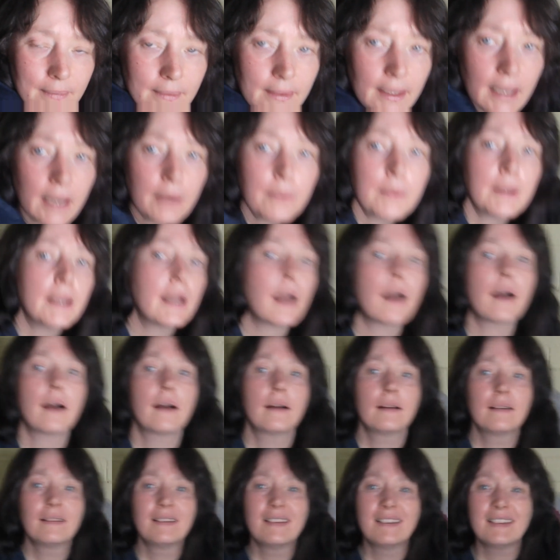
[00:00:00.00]
we
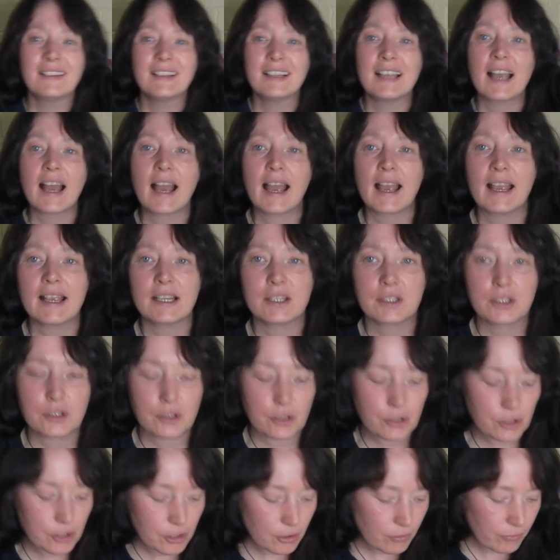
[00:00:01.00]
are. Yeah, it's
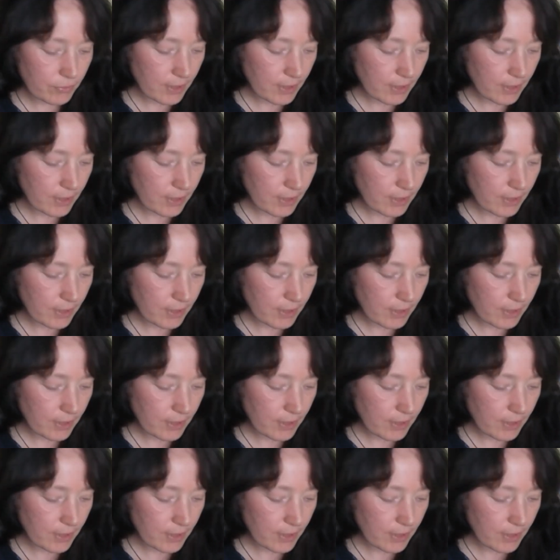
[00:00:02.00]
just a